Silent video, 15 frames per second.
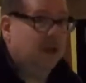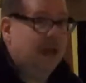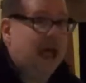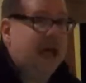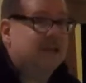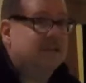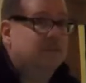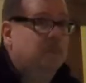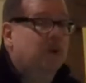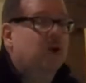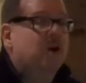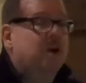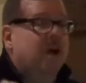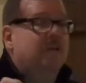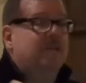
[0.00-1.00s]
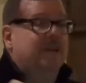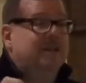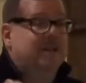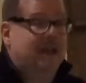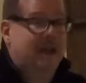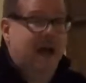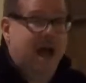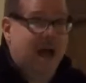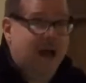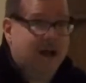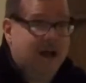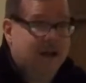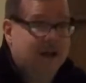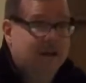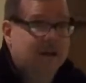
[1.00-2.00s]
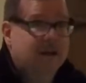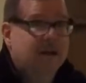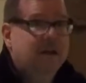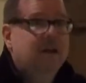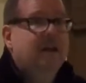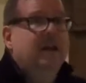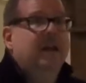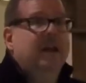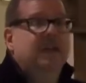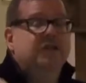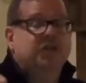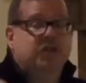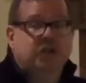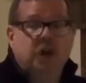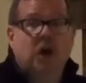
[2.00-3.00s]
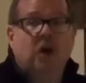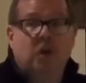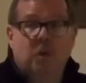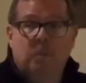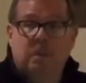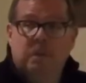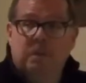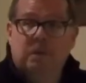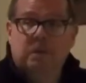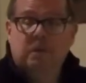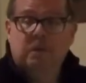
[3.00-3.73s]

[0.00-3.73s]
last book of the Tanakh is Job.